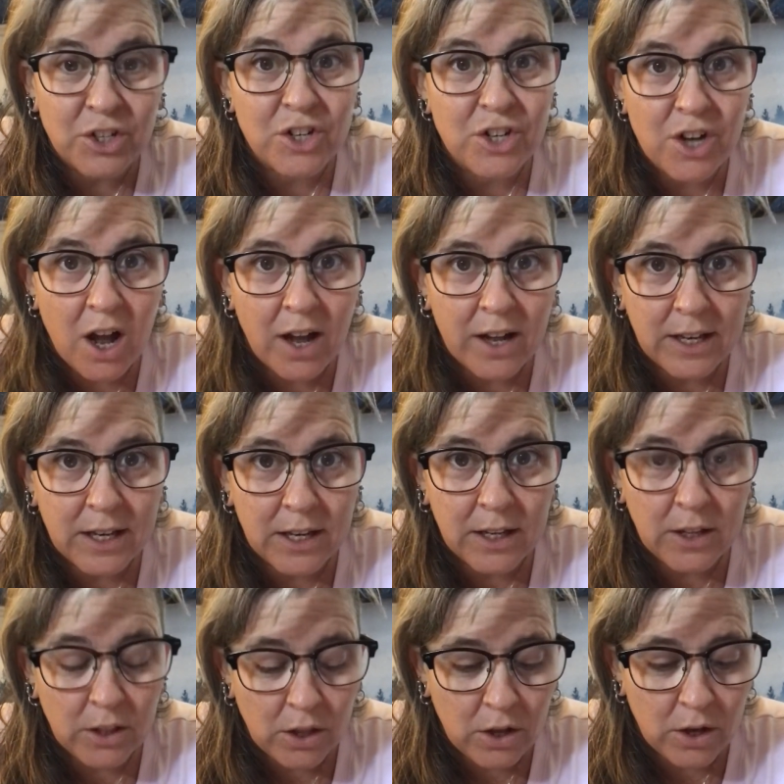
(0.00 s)
not
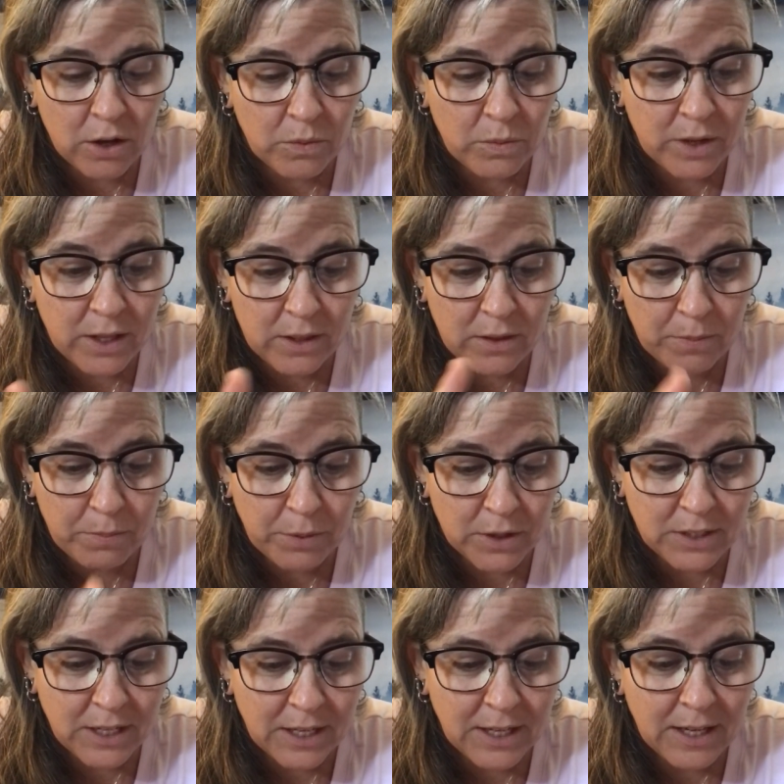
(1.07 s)
getting along with the
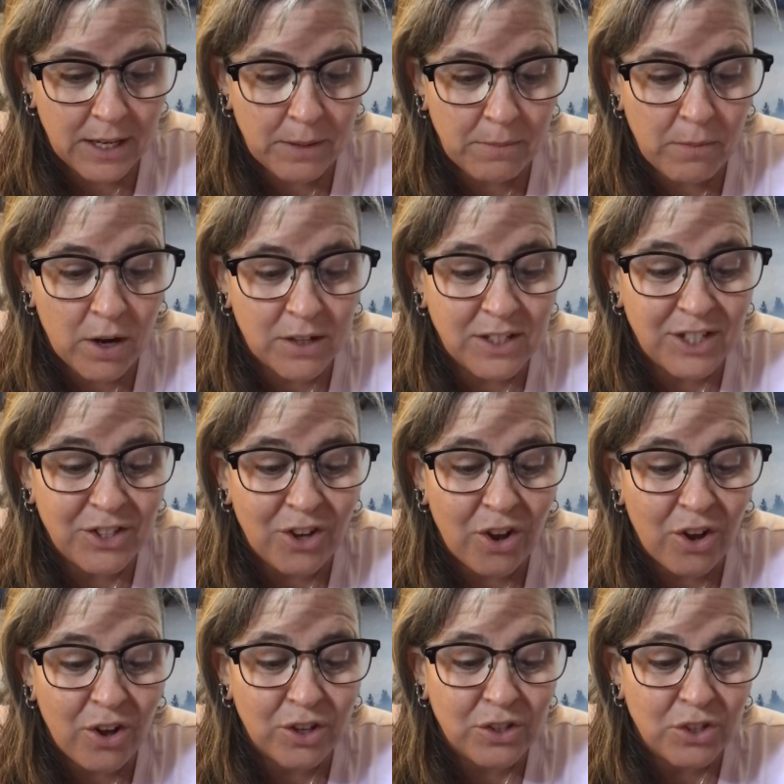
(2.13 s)
birthday kid, Mars is
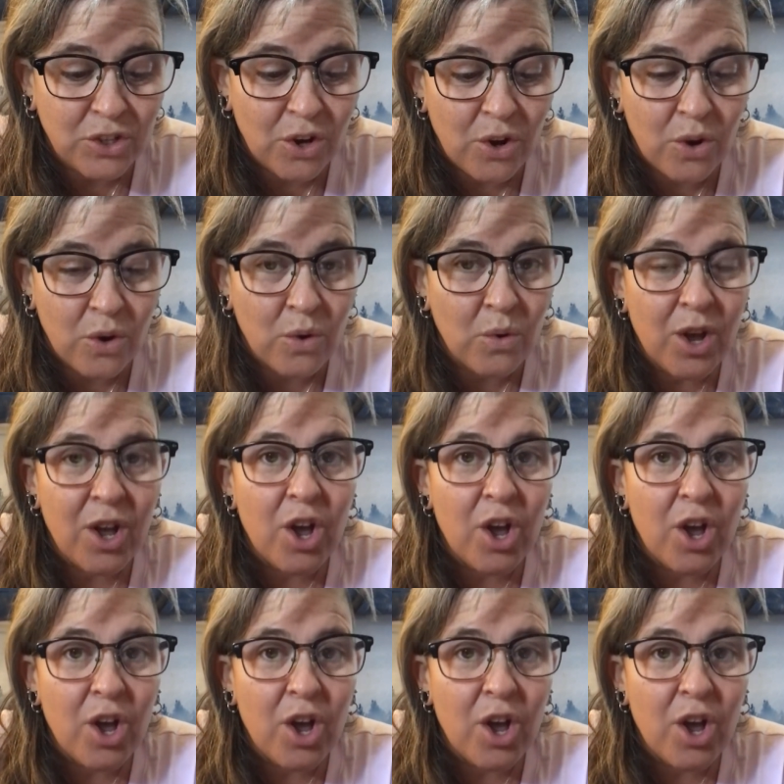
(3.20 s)
also